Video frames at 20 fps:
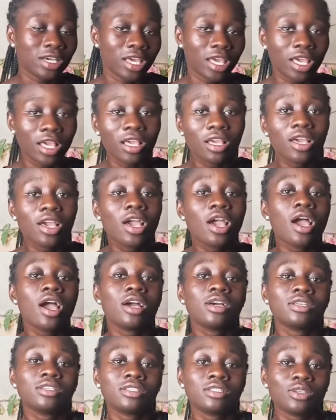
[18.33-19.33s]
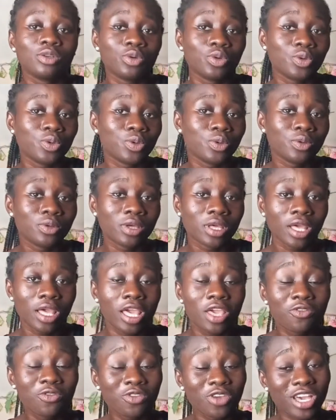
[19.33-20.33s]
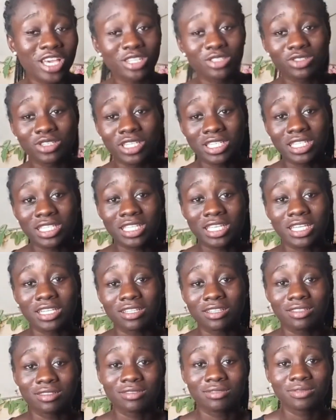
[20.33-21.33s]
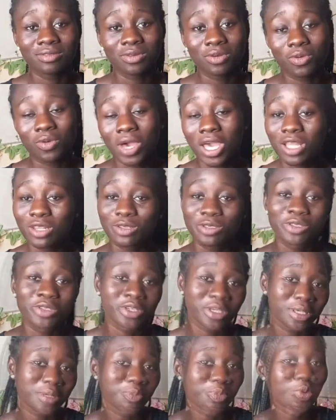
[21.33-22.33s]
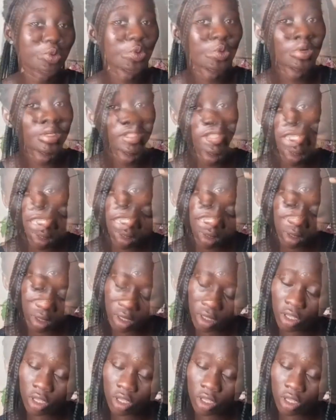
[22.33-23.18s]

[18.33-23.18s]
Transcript: Okay, so if you're interested, why don't you keep watching?